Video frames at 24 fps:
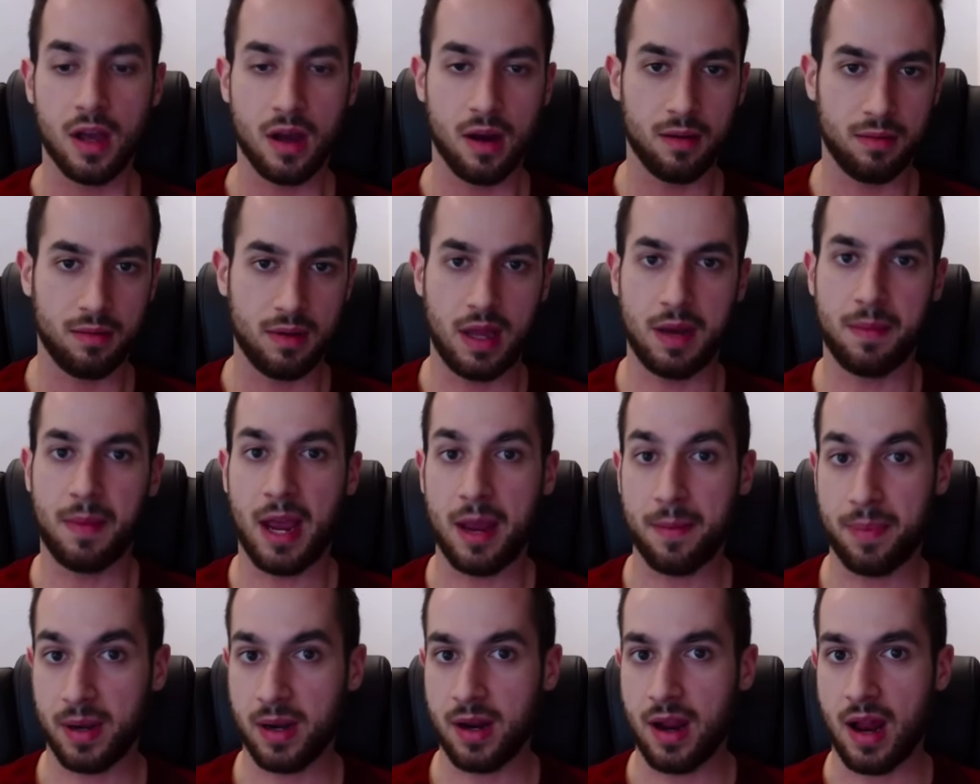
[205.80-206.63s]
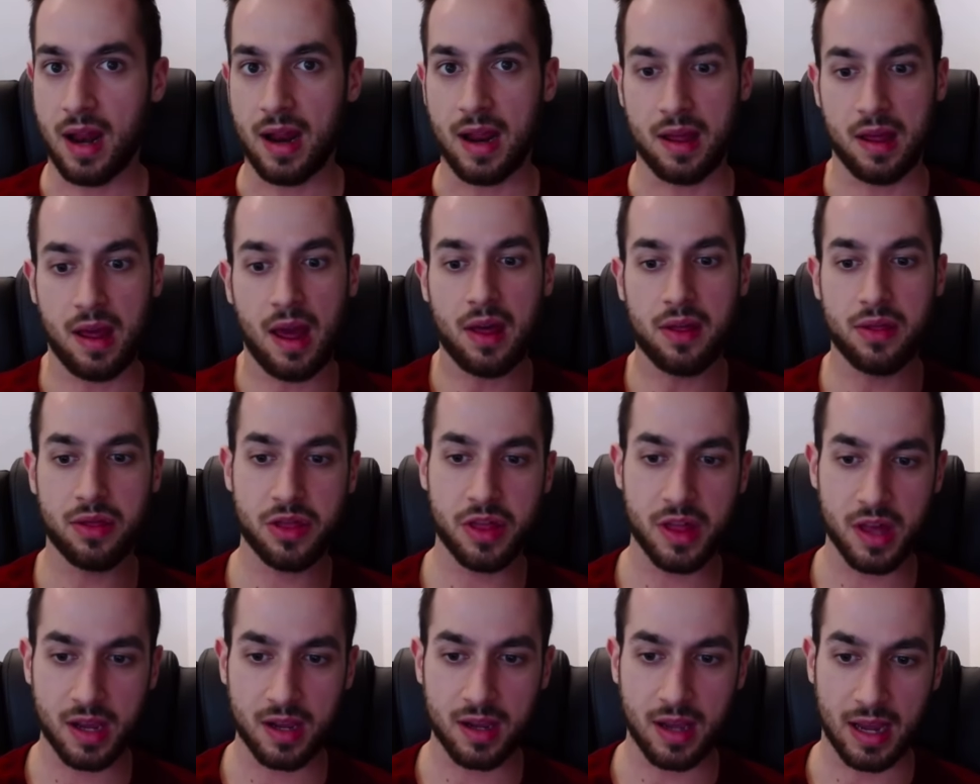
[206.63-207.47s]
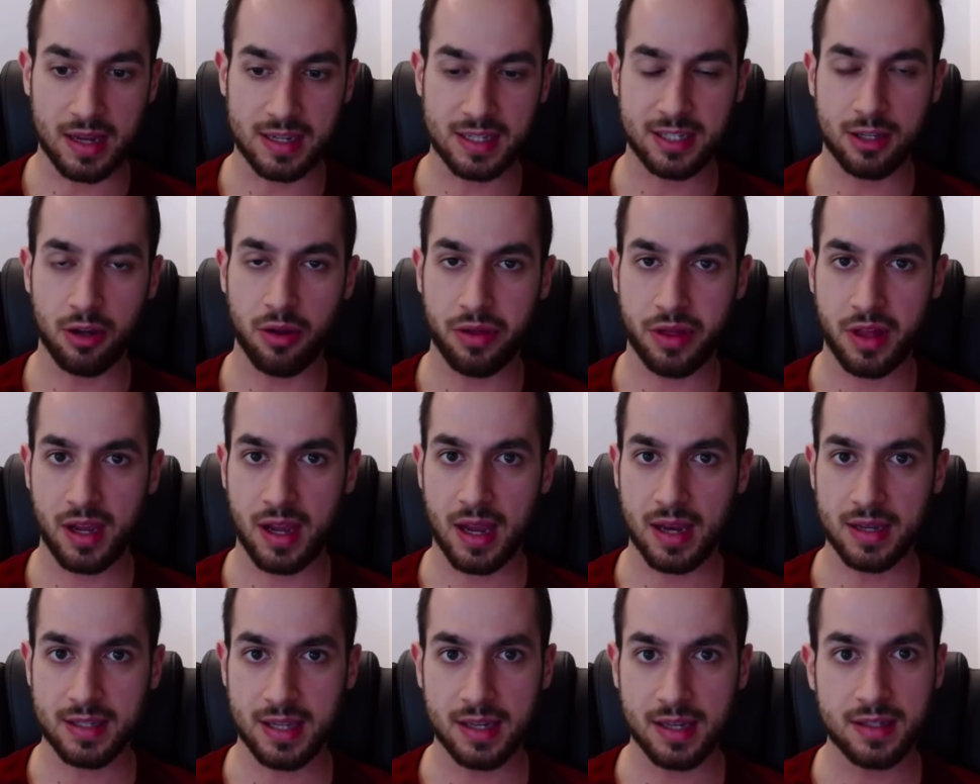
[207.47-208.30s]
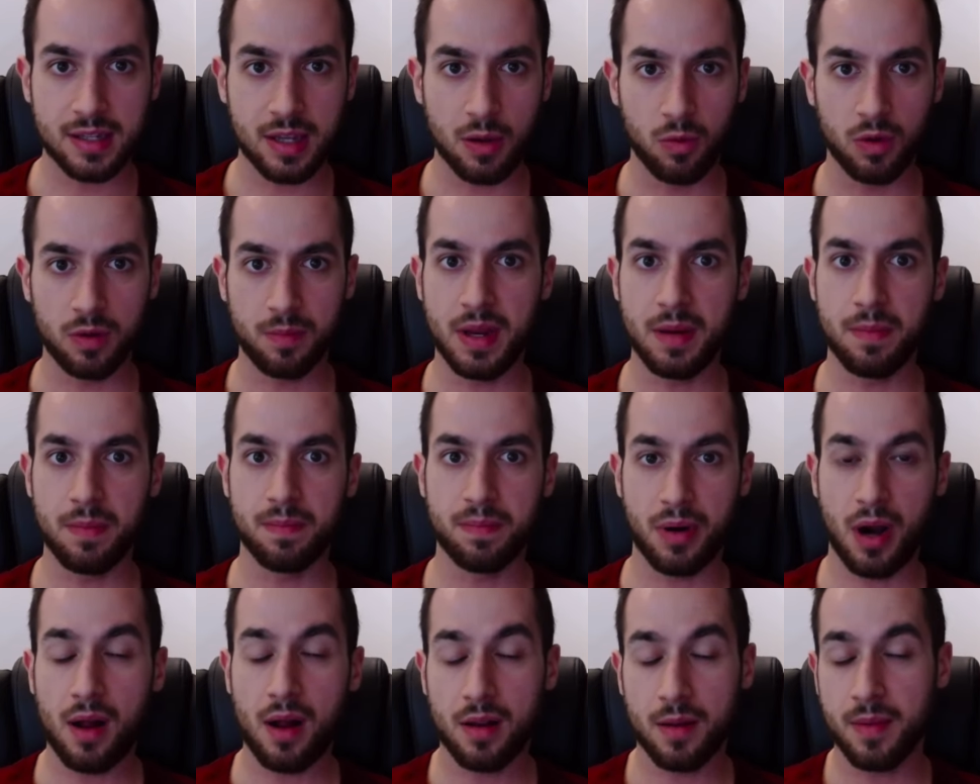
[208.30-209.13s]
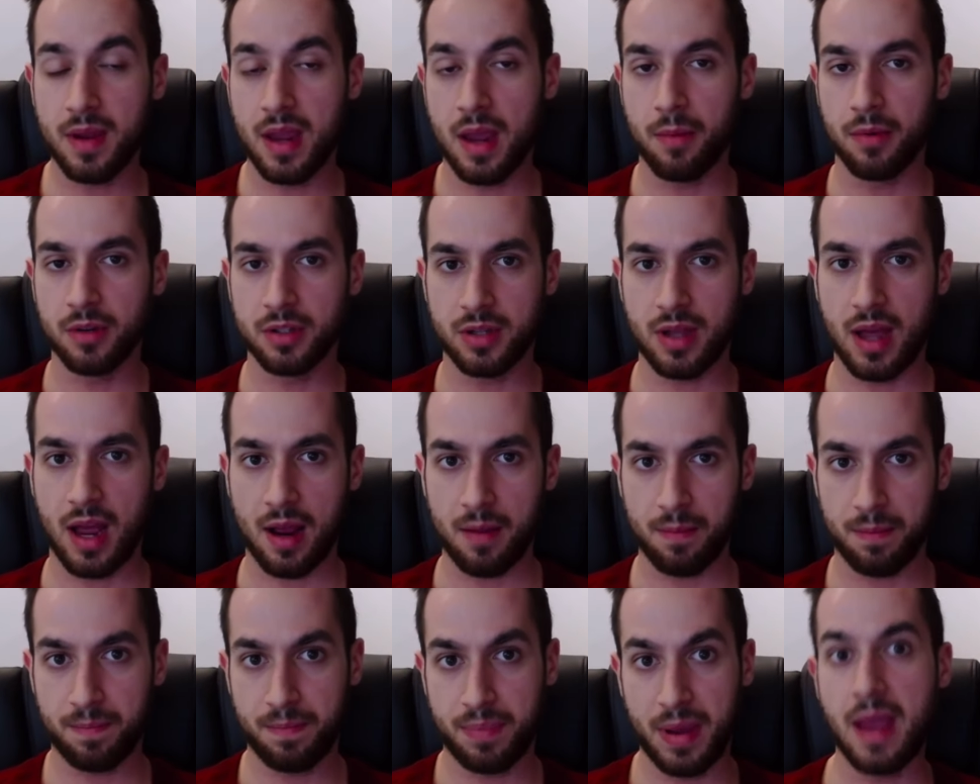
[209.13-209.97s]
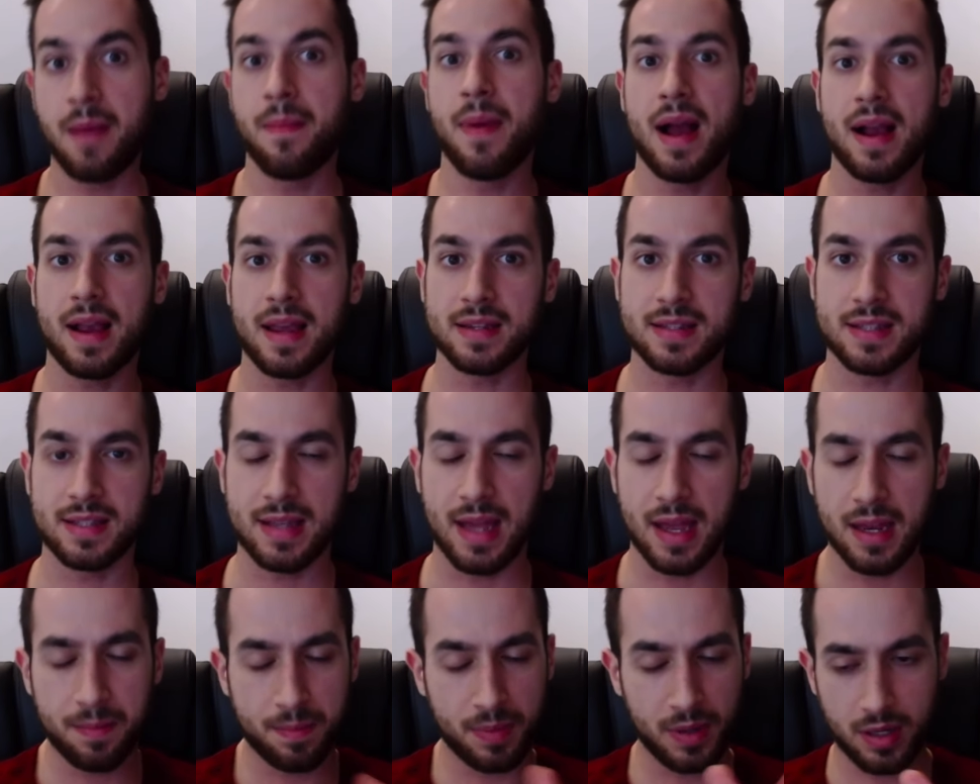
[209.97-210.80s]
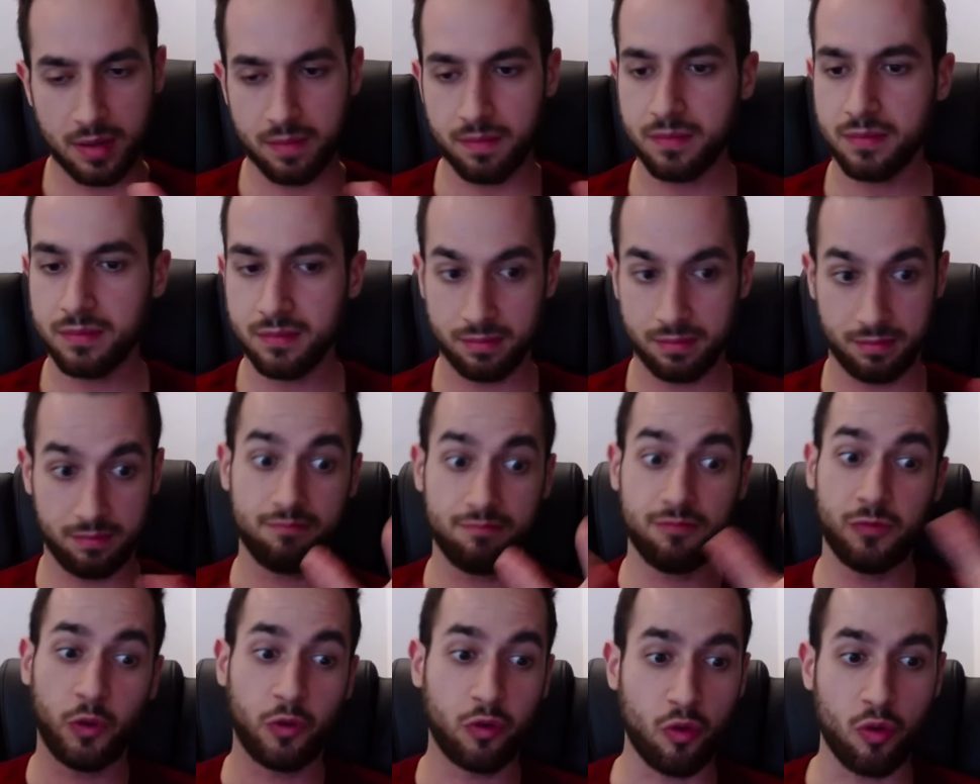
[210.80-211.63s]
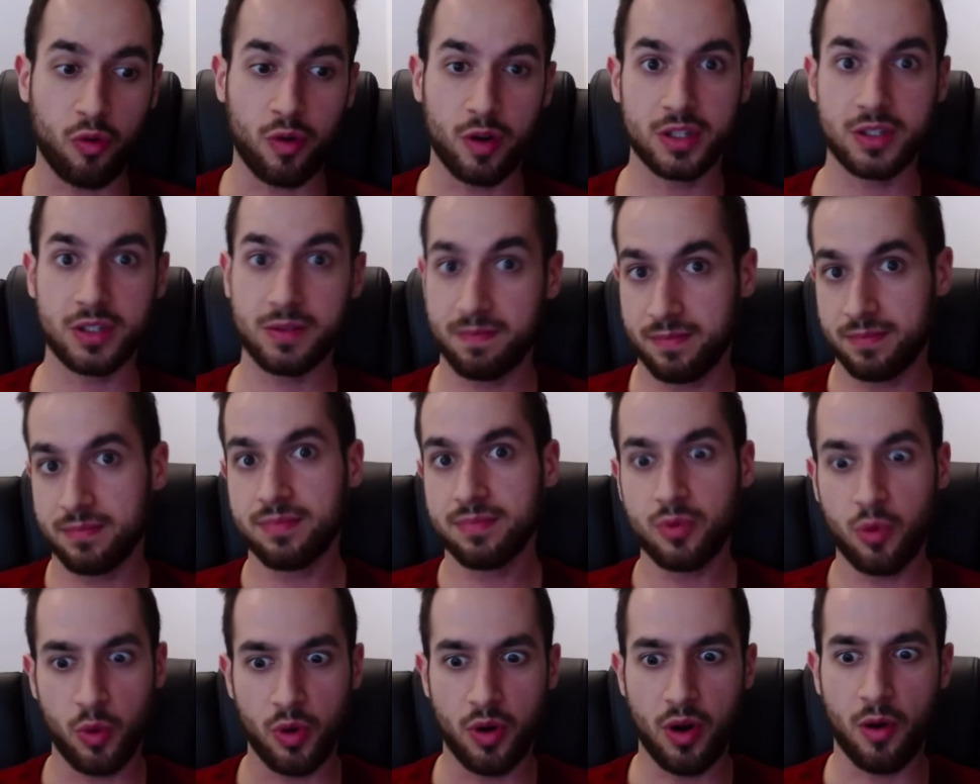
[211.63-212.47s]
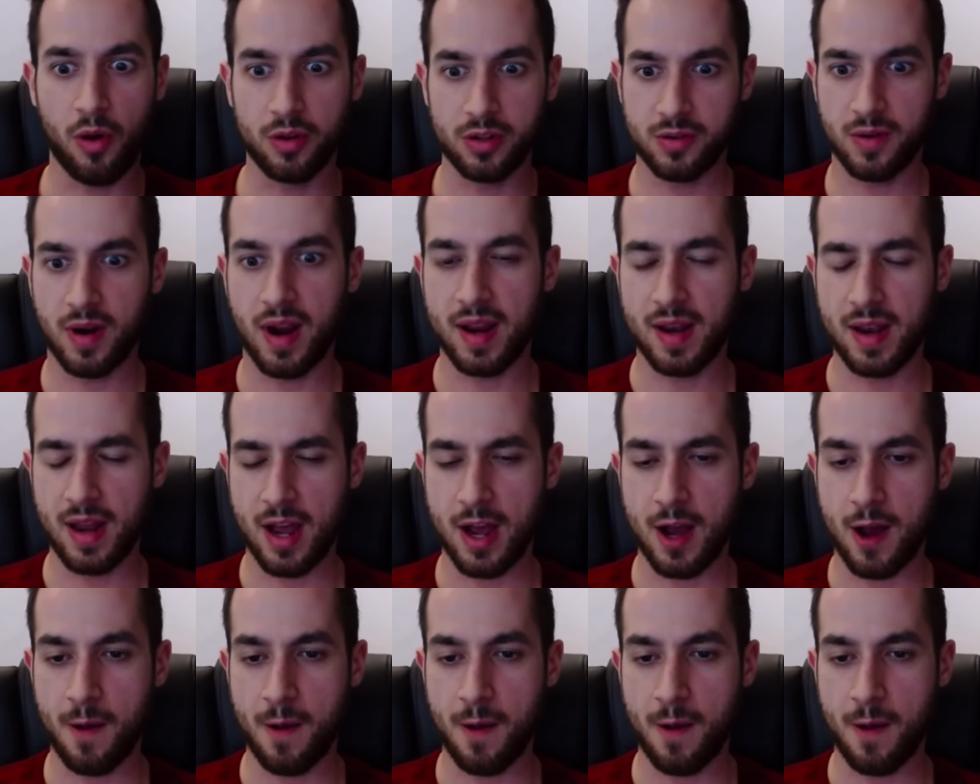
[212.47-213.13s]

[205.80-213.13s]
in my opinion, I still think AT&T would probably be able to pay back its debt, but of course, who knows, right?